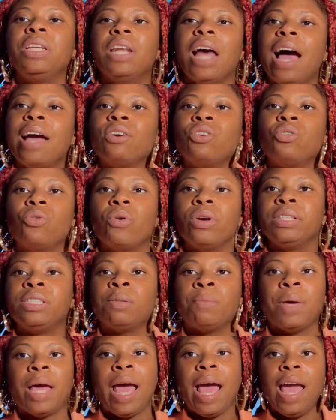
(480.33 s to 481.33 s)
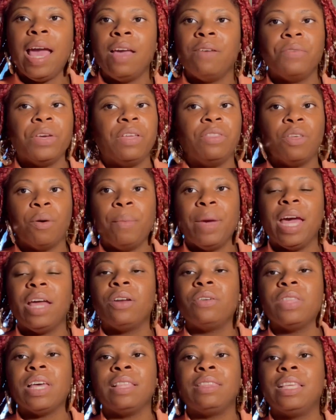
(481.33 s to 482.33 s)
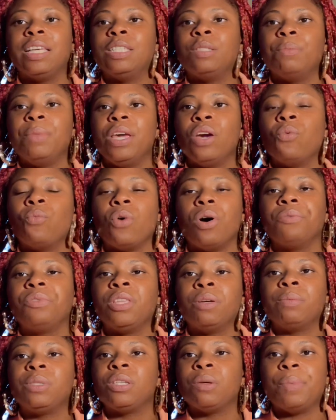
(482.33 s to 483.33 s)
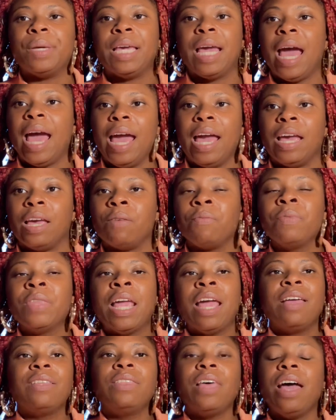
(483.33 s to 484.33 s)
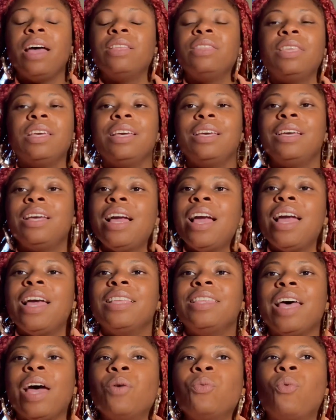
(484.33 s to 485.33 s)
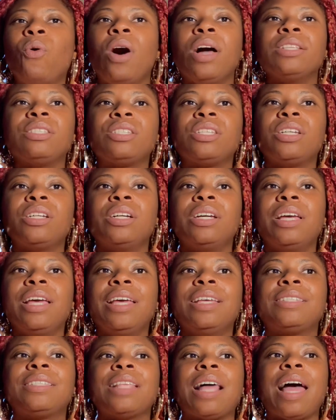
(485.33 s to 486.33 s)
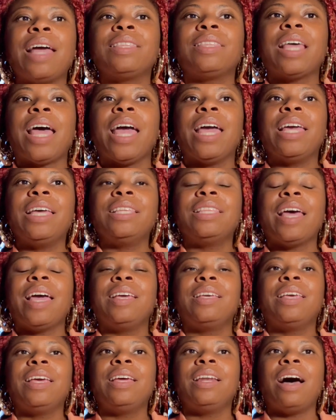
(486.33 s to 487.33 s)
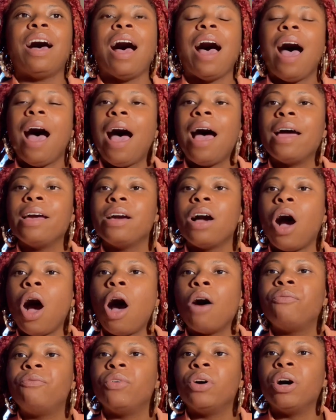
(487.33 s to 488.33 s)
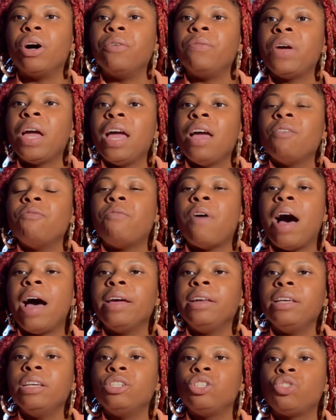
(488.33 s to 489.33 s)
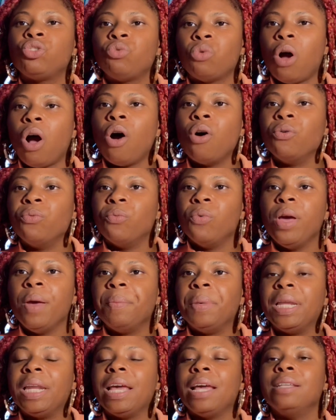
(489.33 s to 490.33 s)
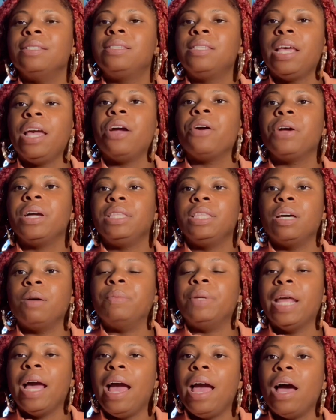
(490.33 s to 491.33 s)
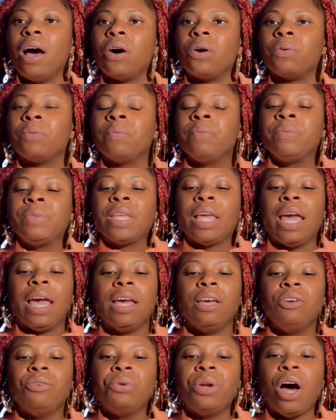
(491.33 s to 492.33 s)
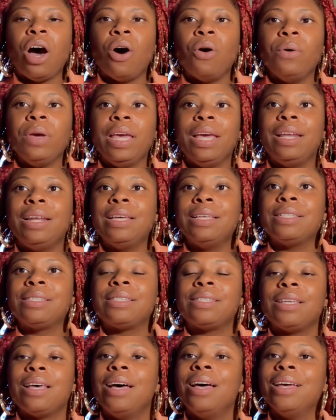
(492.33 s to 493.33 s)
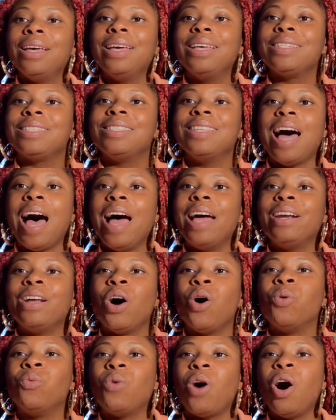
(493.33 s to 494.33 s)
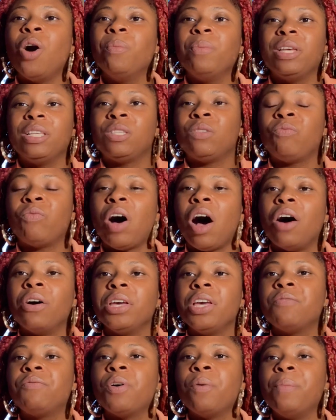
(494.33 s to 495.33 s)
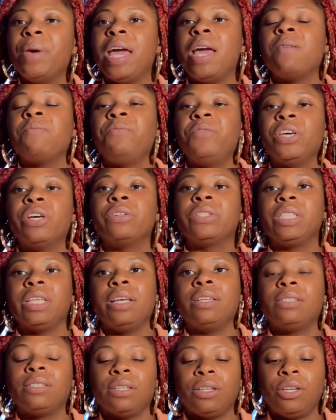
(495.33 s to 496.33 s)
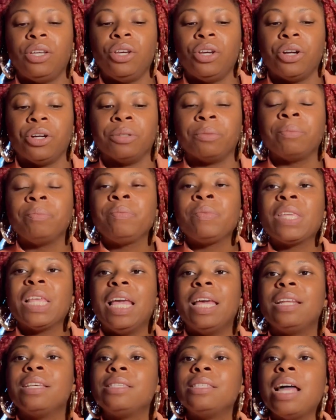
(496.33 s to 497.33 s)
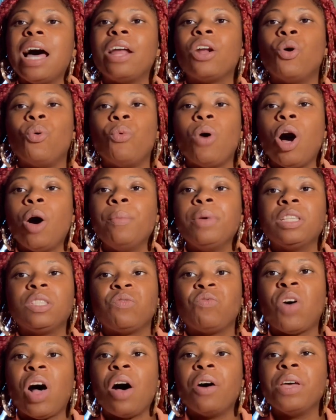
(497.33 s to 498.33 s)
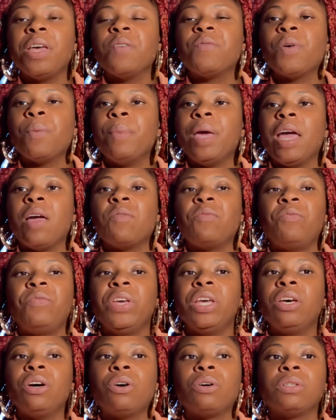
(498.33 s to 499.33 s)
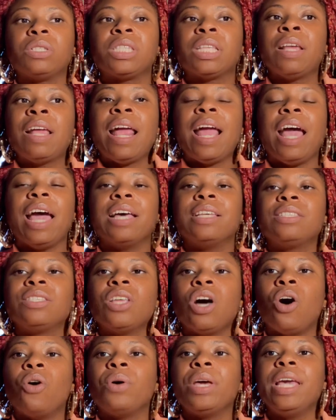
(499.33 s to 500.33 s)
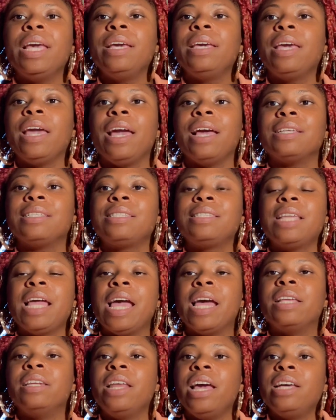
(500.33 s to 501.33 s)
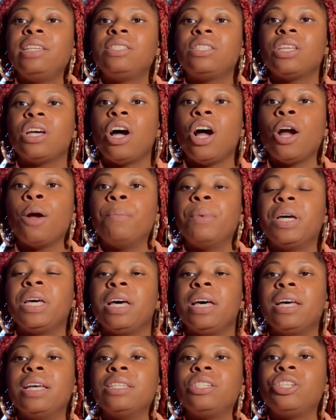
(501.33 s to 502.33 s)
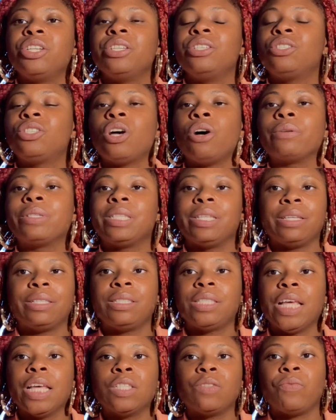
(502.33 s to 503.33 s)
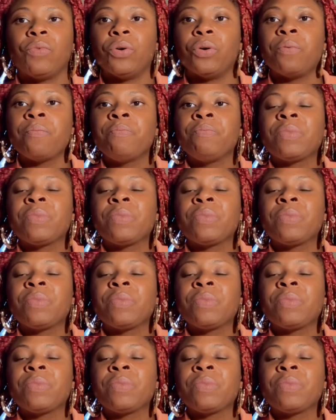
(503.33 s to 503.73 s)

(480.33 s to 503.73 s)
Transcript: not going to behave in the manner that these men want them to behave. That the they want to, it's like they they get a high off of finding strong women and tearing them down. And you know, it is it's not a woman's fault if a man feels insecure. It is not a woman's fault if a man feels as though he can't stand next to her because she's so successful.